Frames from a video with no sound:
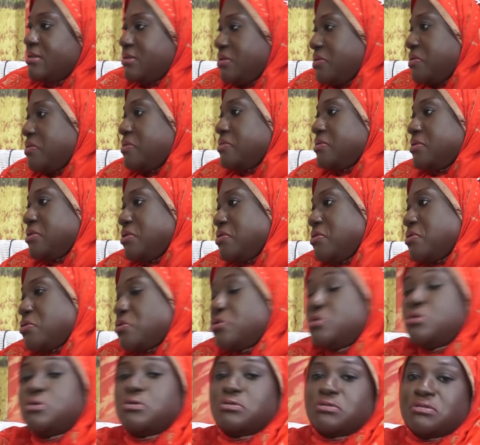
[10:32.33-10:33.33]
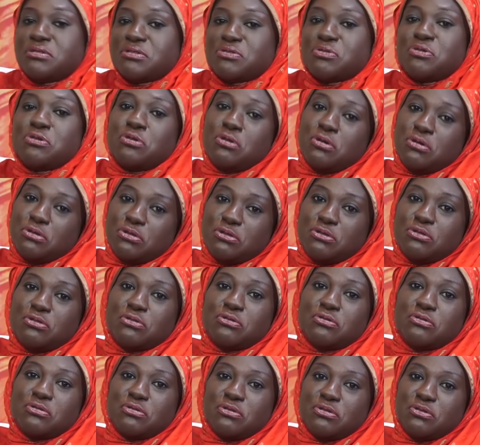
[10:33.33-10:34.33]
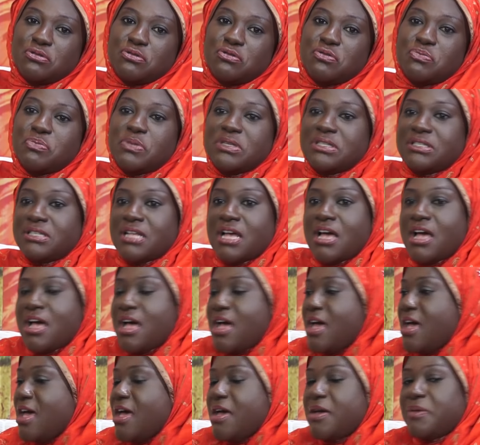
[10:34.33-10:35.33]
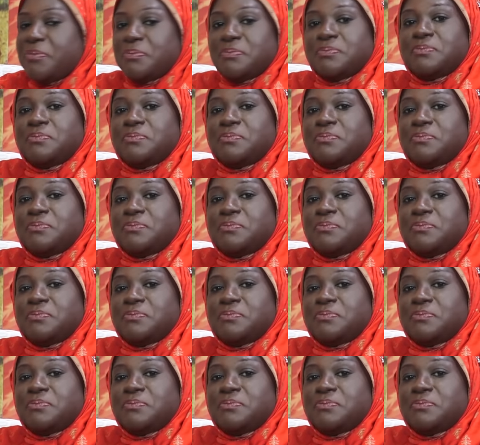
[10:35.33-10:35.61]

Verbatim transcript: So, uh, so ah, kudos, kudos to, to Mr.